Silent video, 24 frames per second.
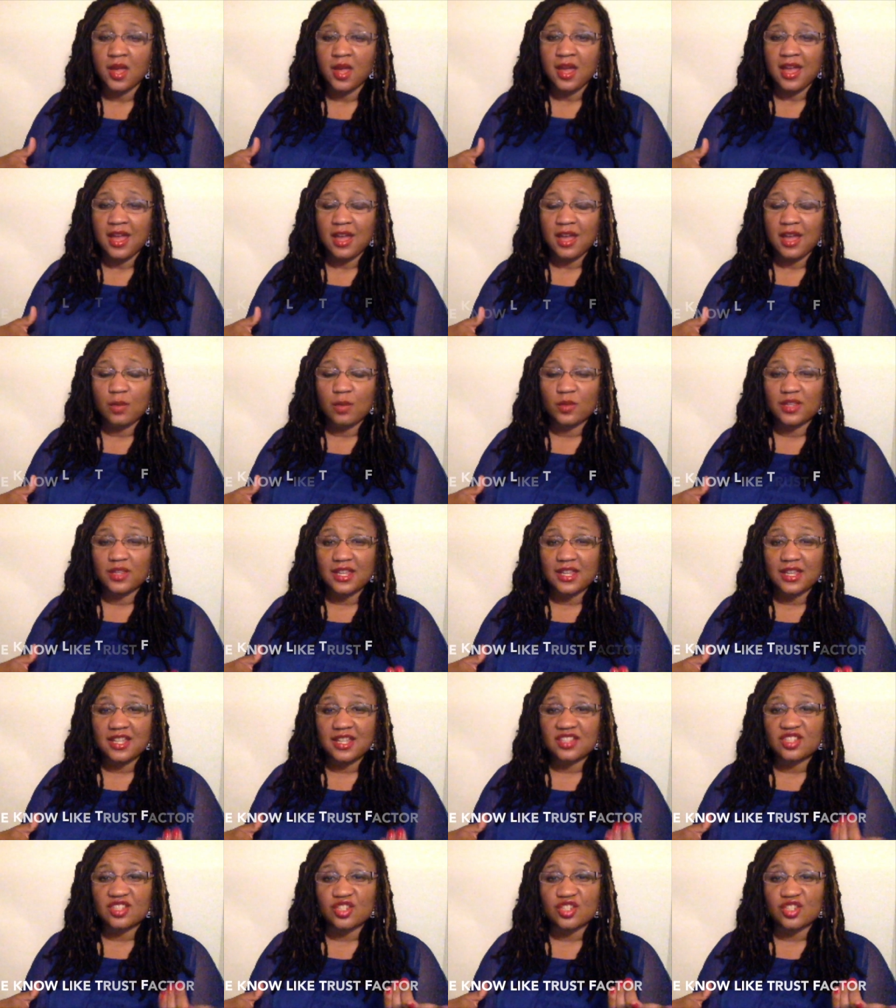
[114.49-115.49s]
And when they
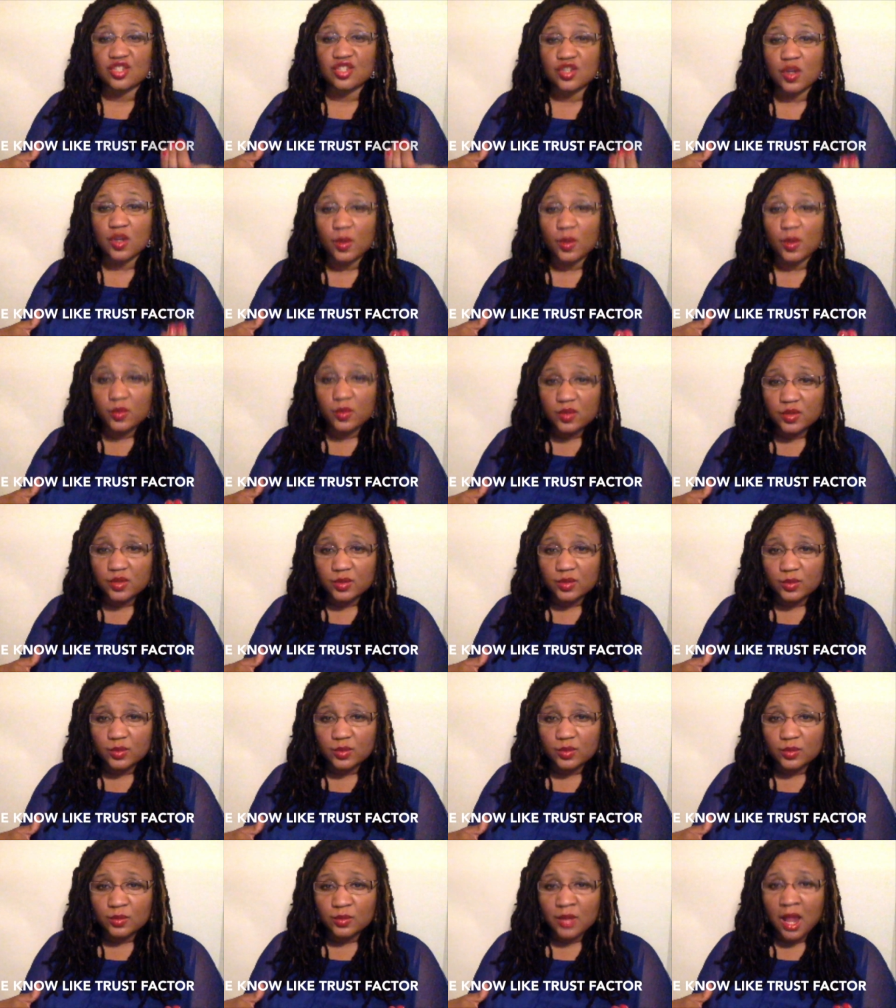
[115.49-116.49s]
get to know
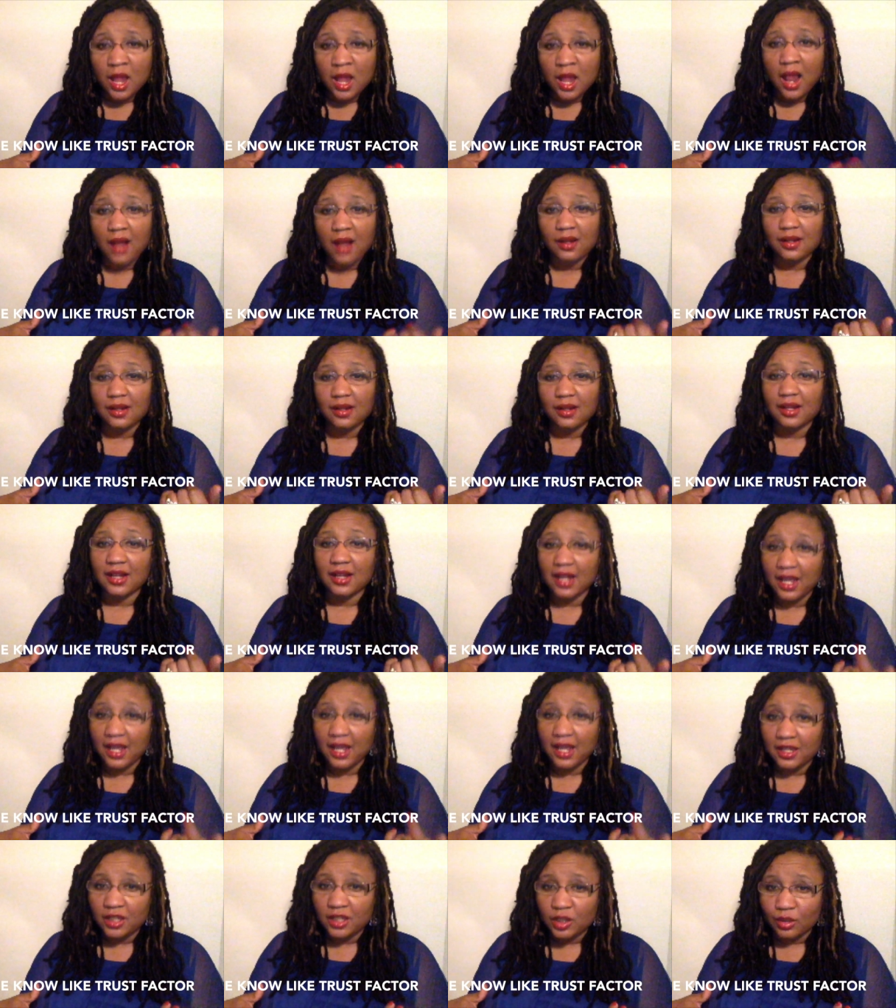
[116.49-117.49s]
you,
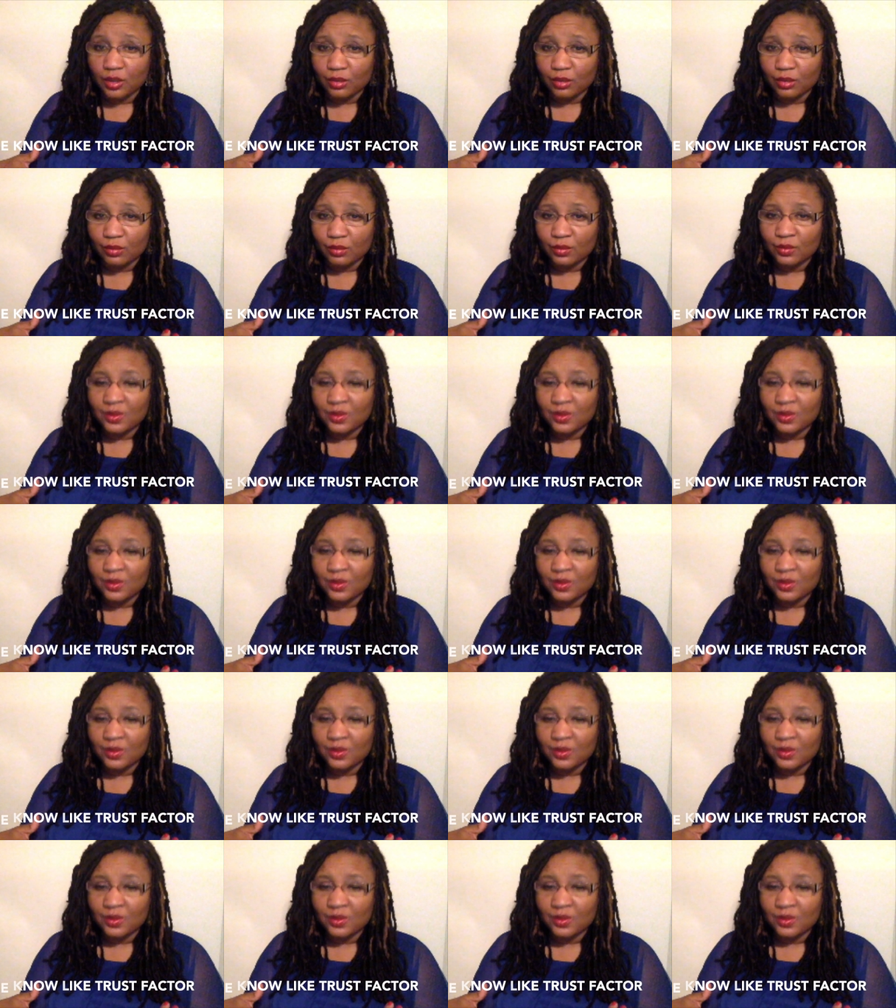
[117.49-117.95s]
like you,